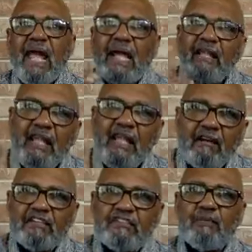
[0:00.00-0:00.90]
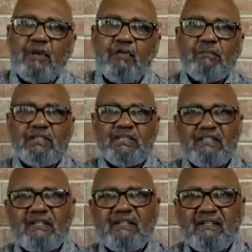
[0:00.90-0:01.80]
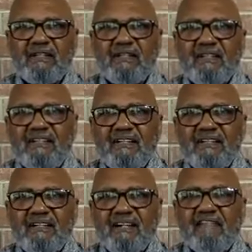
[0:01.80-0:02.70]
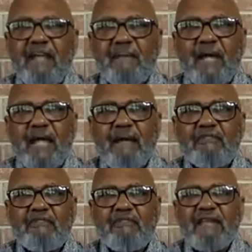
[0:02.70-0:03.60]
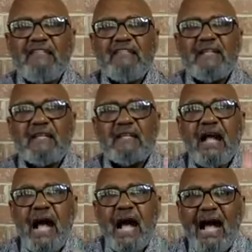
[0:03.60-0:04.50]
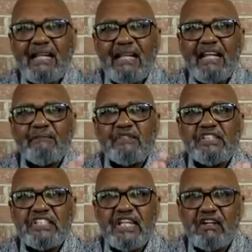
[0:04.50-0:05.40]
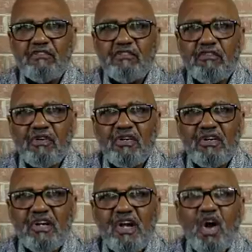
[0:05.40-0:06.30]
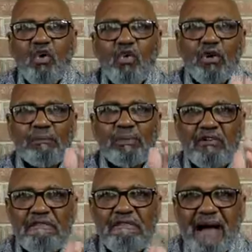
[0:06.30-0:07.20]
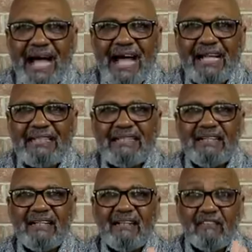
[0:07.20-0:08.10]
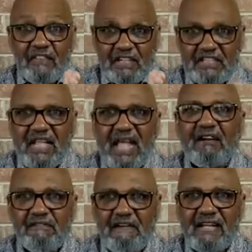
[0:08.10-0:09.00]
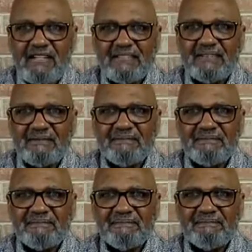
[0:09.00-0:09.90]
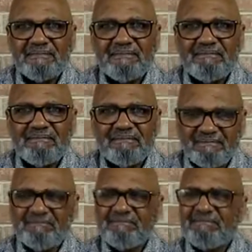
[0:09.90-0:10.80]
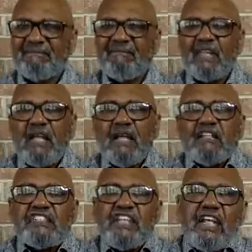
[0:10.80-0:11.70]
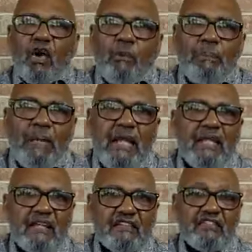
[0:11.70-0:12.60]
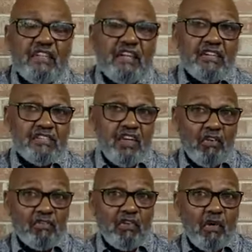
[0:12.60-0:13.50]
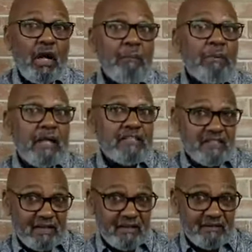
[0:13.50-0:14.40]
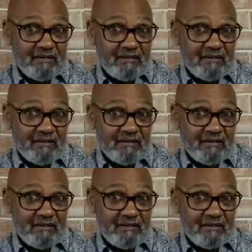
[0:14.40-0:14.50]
And here is the moment of Abraham's faith, he said, God himself will provide the sacrifice. Hmm. See, in obedience, there is also a blessing.